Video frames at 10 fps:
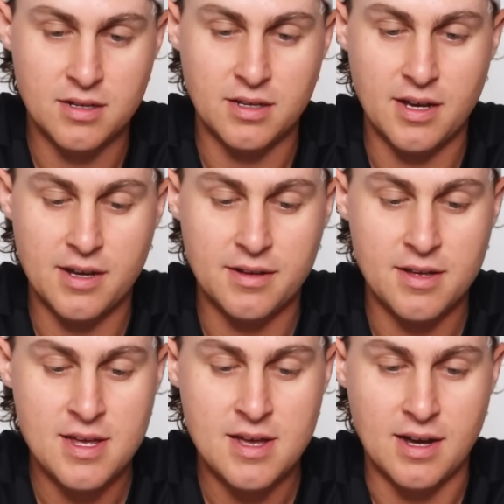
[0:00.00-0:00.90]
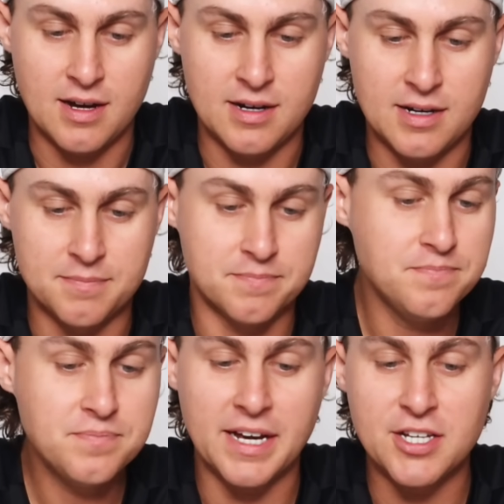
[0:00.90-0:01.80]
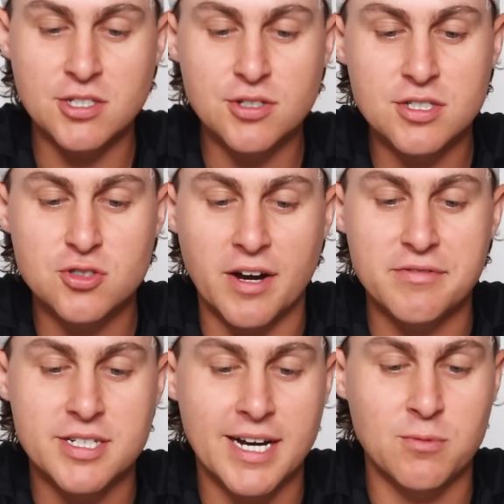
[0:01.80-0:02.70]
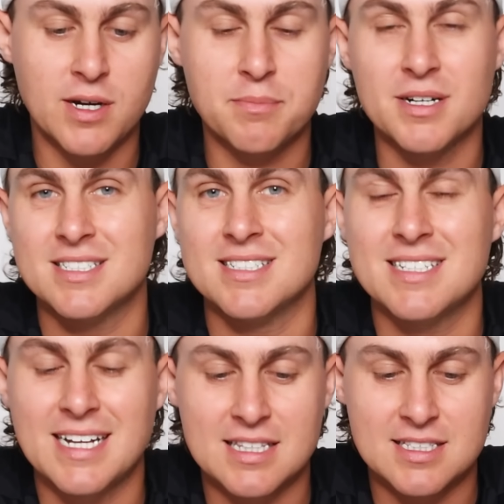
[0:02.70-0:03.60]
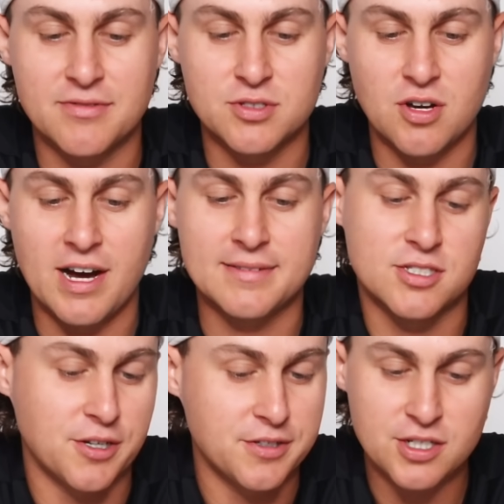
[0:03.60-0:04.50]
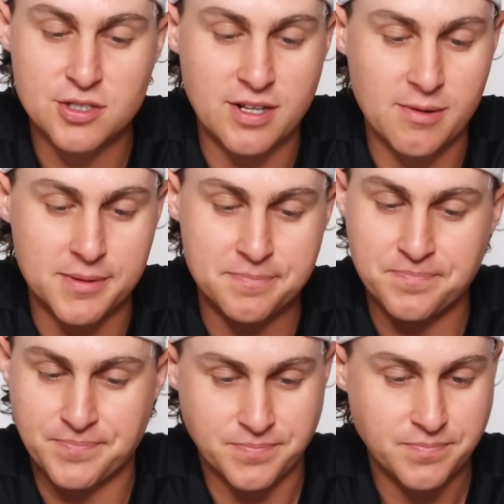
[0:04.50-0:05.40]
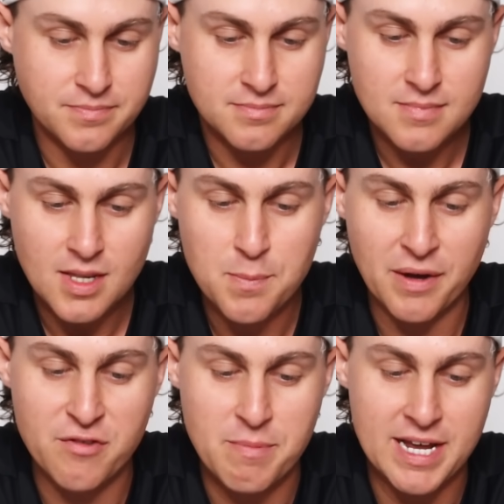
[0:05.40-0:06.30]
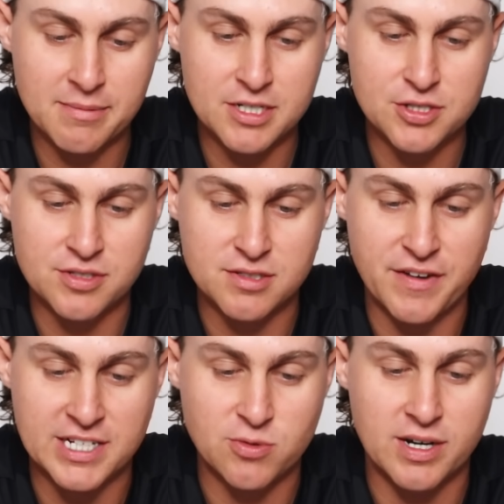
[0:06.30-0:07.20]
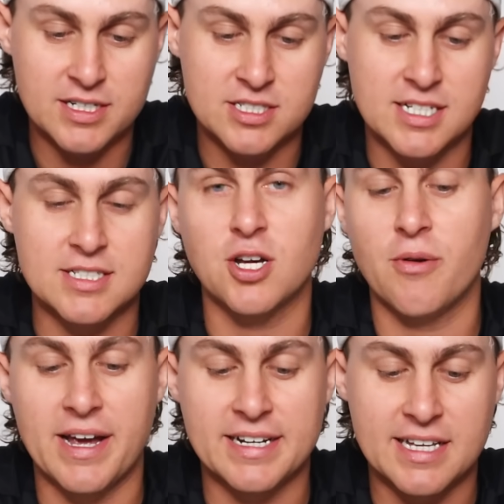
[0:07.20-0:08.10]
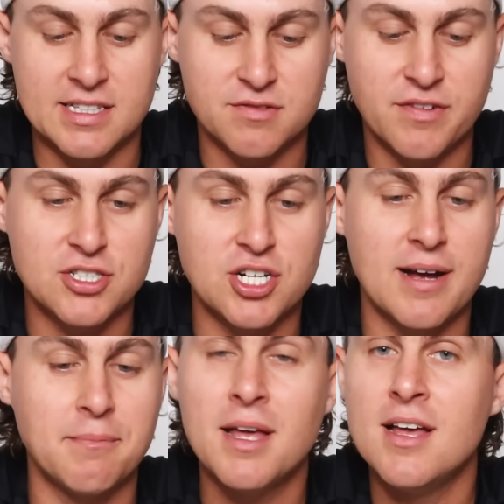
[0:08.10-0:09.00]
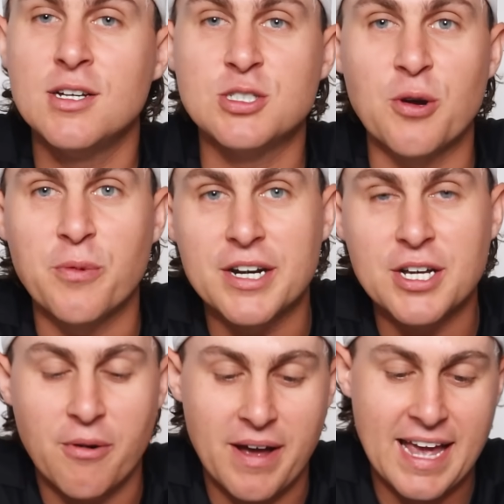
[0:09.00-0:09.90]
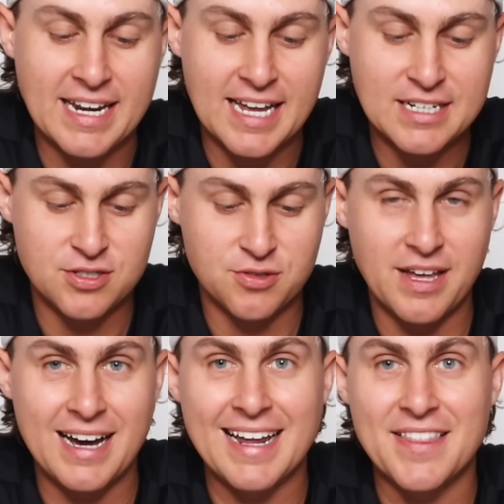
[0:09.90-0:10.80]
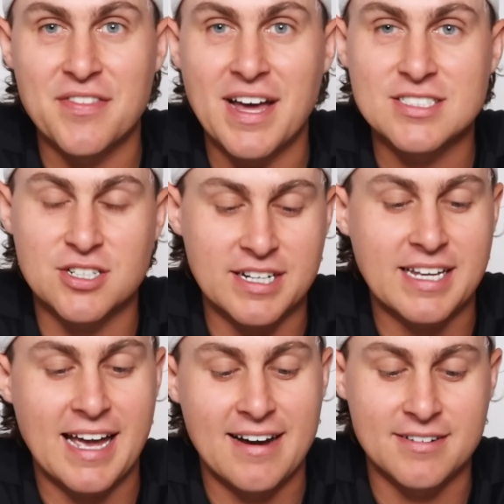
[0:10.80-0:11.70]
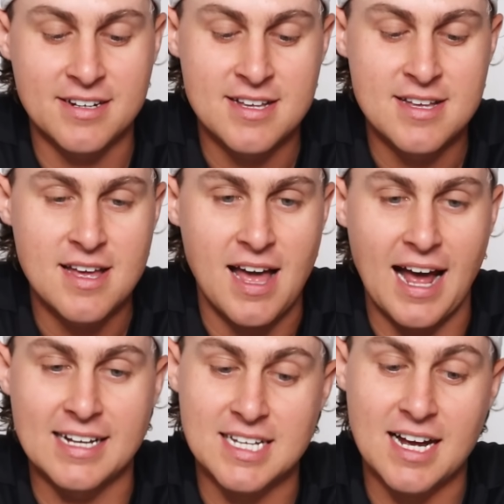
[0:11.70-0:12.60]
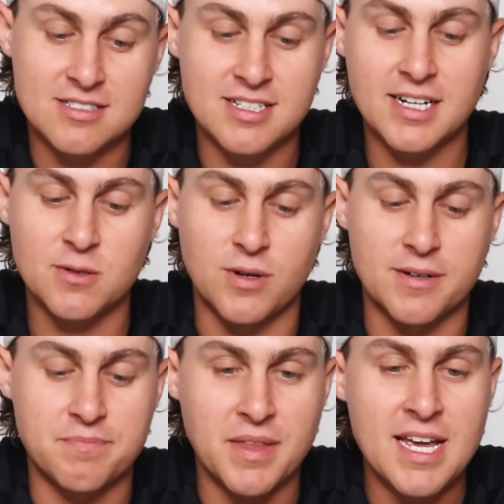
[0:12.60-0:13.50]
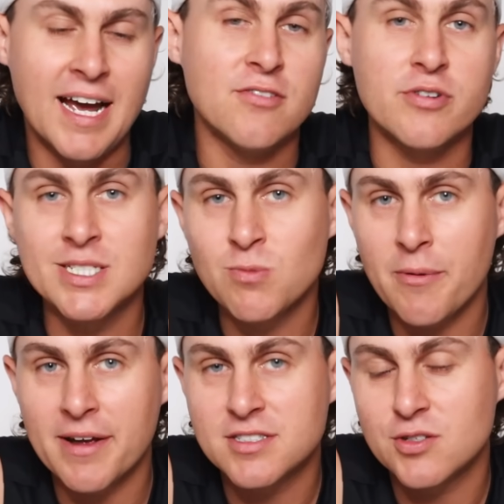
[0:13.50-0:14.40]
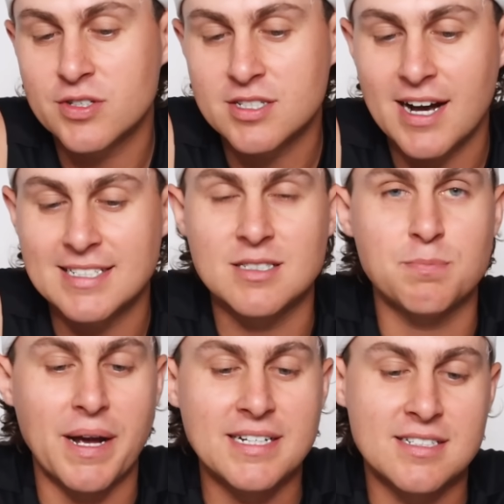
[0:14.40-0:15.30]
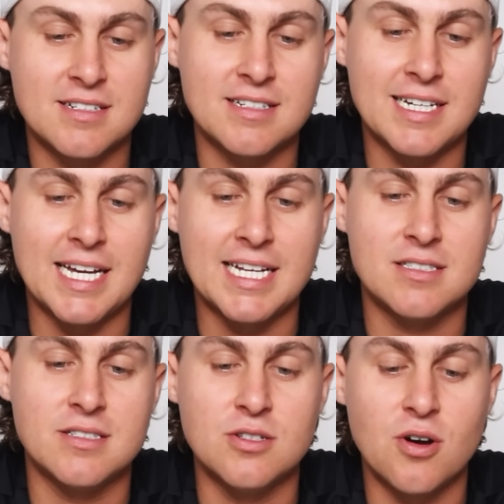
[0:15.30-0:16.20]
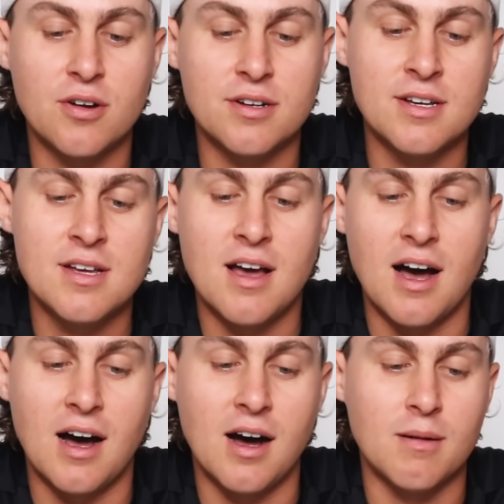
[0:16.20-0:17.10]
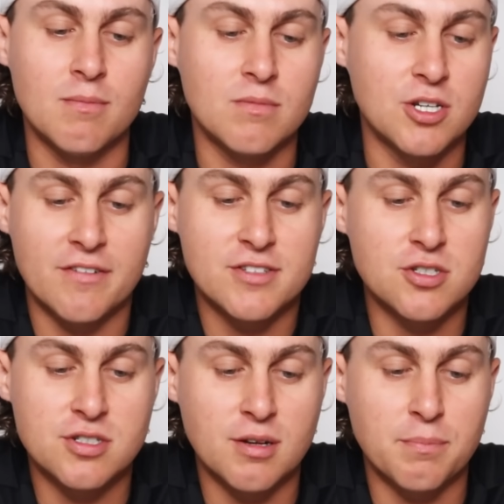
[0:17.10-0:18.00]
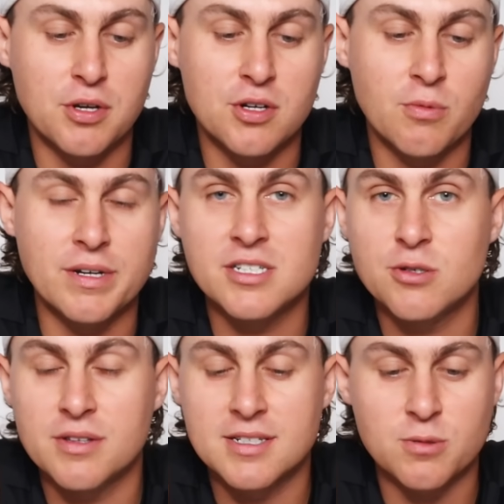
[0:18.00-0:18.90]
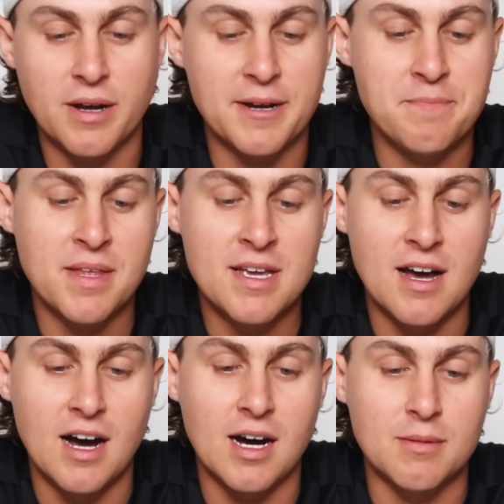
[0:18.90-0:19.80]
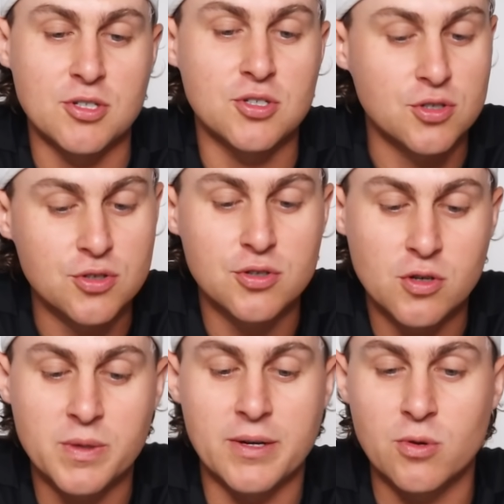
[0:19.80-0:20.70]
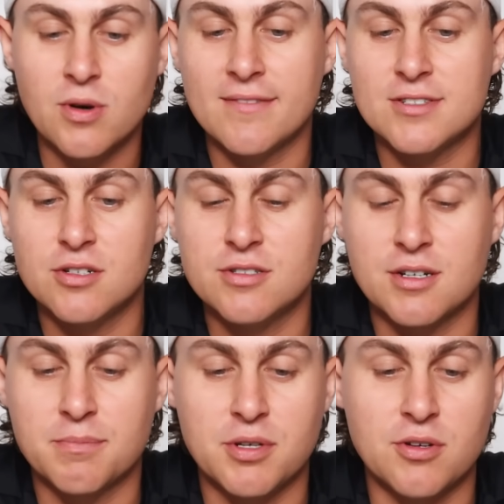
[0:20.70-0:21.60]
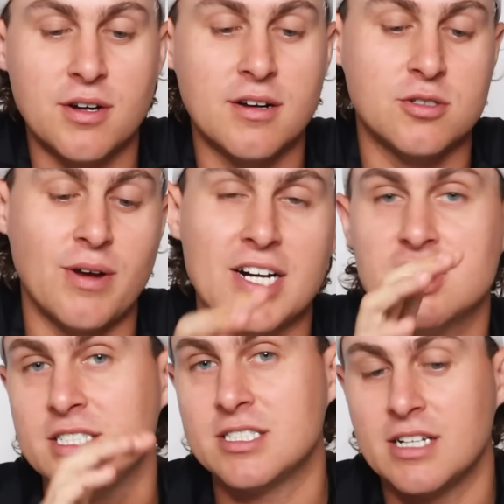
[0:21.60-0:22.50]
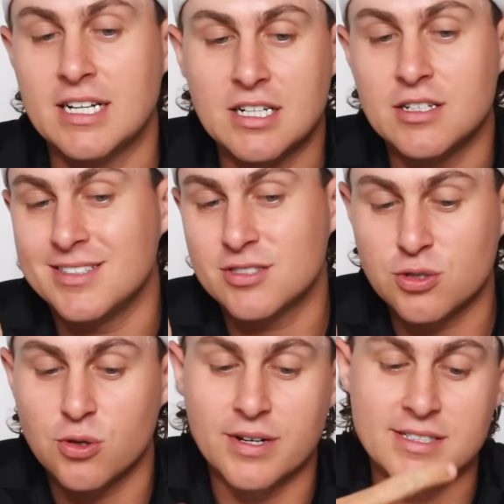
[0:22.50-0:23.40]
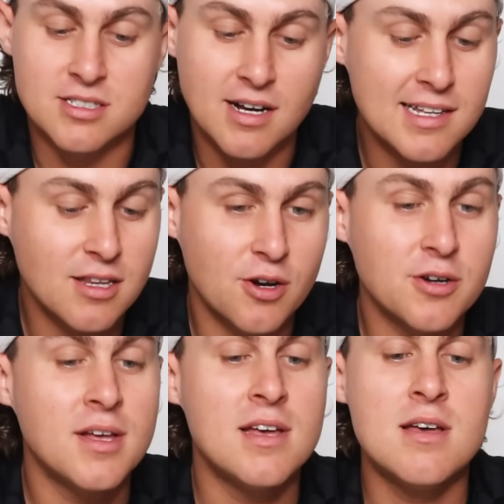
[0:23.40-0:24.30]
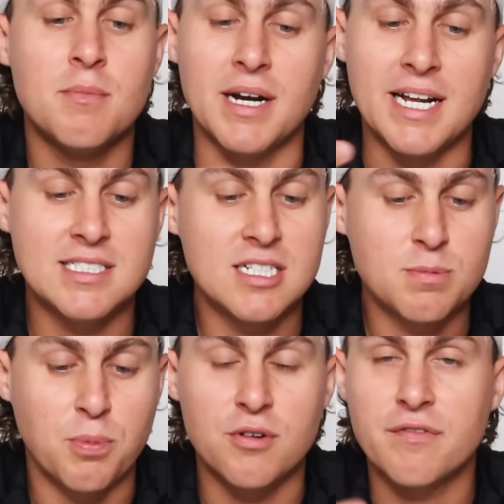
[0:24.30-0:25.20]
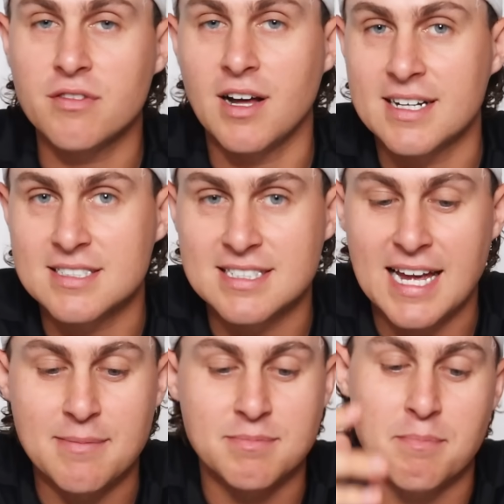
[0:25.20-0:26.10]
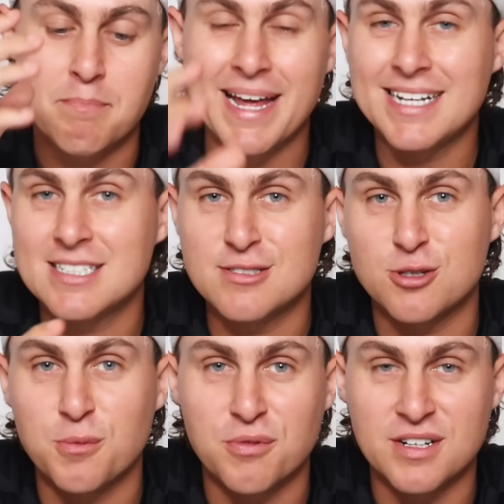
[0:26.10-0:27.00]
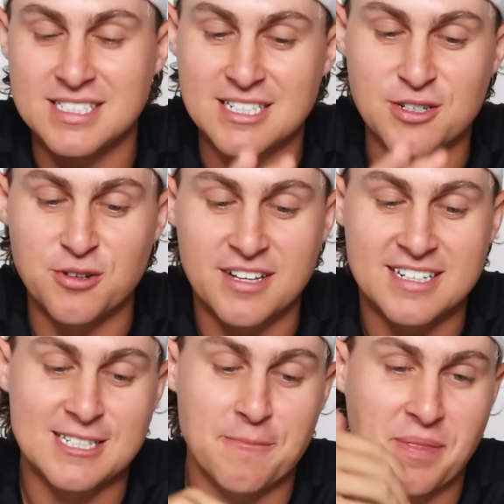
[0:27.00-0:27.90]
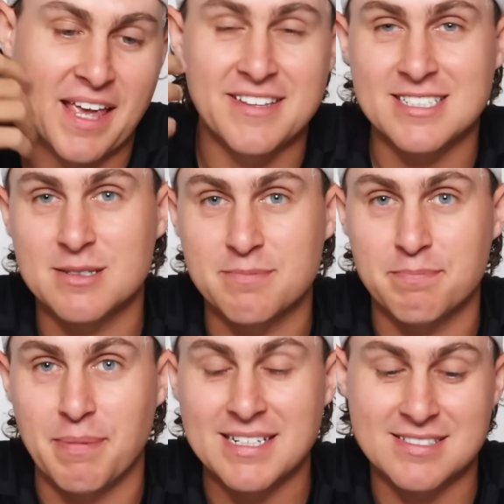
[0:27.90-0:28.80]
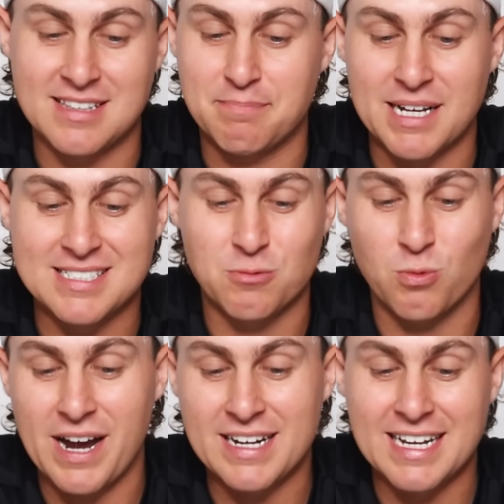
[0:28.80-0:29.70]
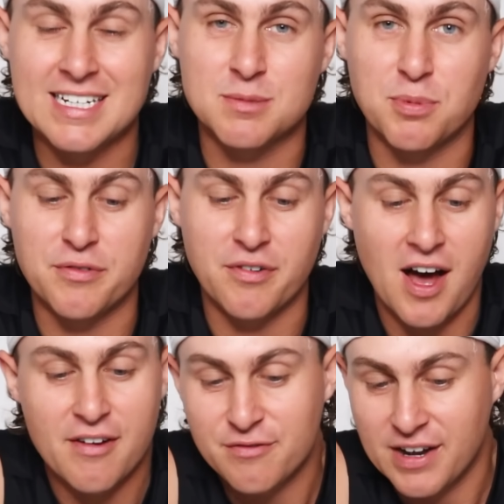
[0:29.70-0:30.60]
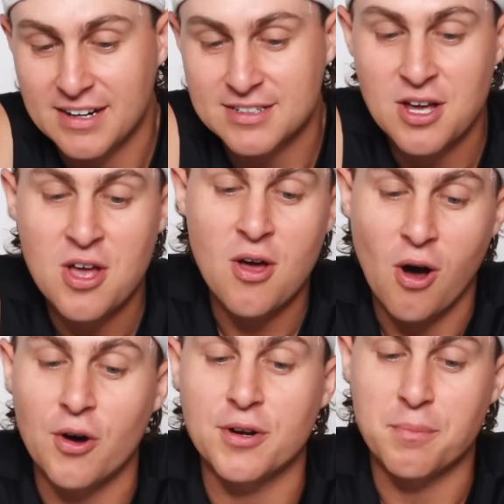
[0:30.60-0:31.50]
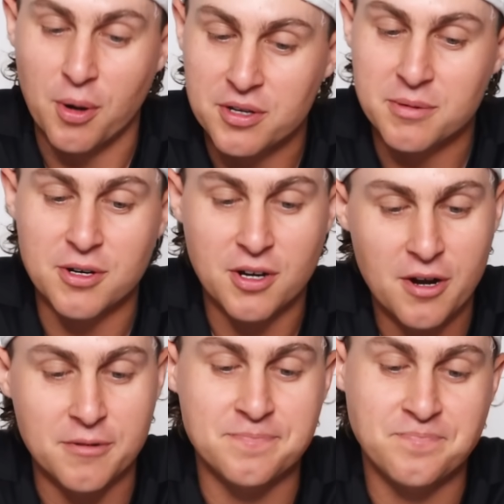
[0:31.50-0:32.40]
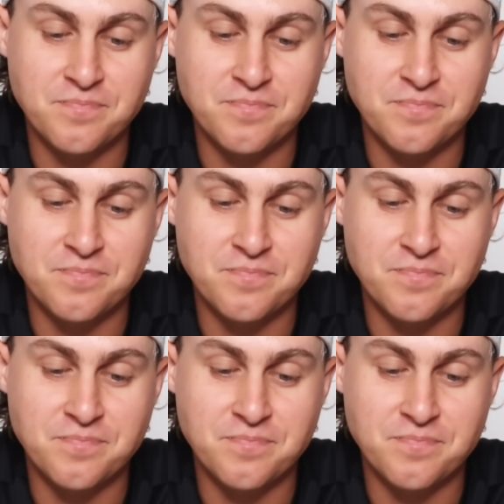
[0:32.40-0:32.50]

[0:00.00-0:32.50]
Okay. Now you can do this Travel Town one, but it says to get to level 9, so you can do that one. But for me, I'm going to do this fetch one. It just says go ahead and get this fetch app. So we're going to go ahead and do that, and then that's going to count as our second one. And the reason why we have to do this, guys, is basically it's not, you don't have to use a computer when you do it this way. You do normally will have to use a computer to actually install and sideload, but Easy Spoof, like its name, makes it super easy to do this, and this is basically the best way to get a spoofer I've found on Pokemon Go.